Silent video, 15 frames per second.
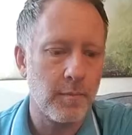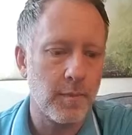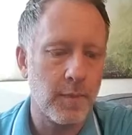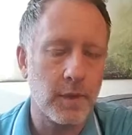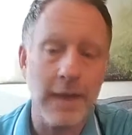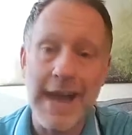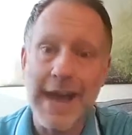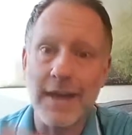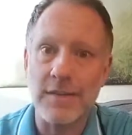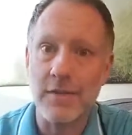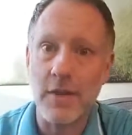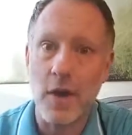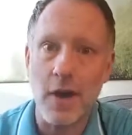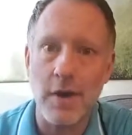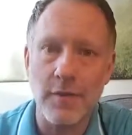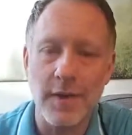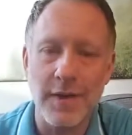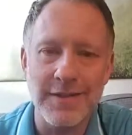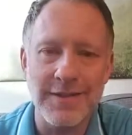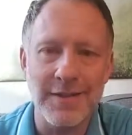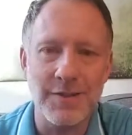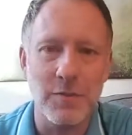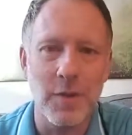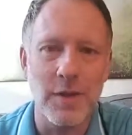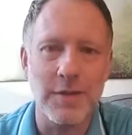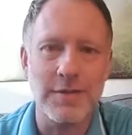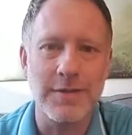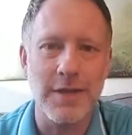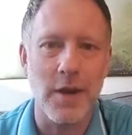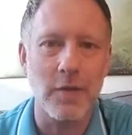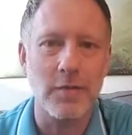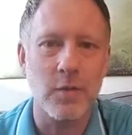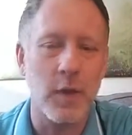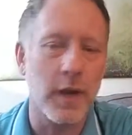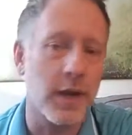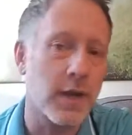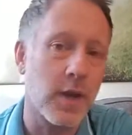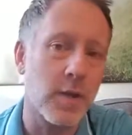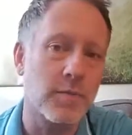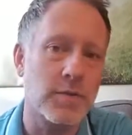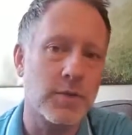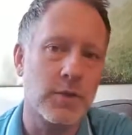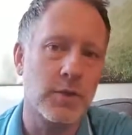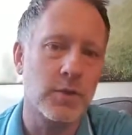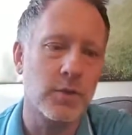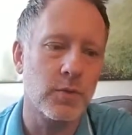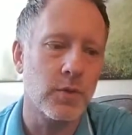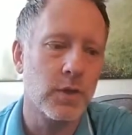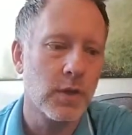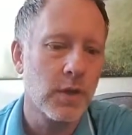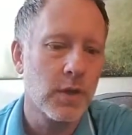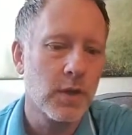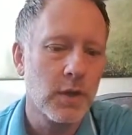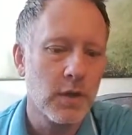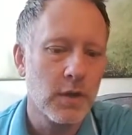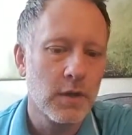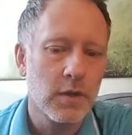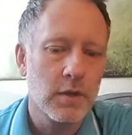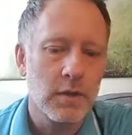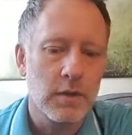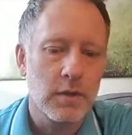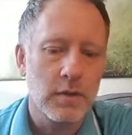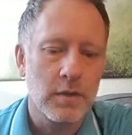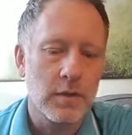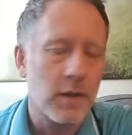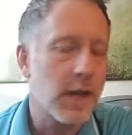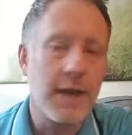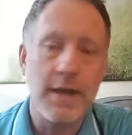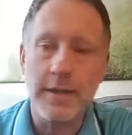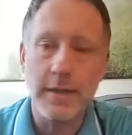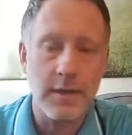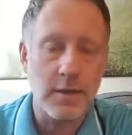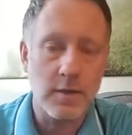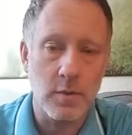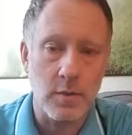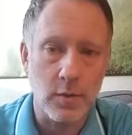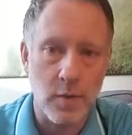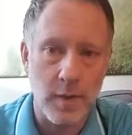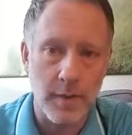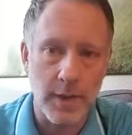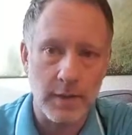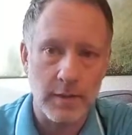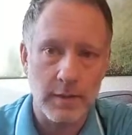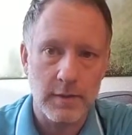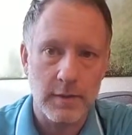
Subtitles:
the lack of confidence in oneself when it comes to anything to do with women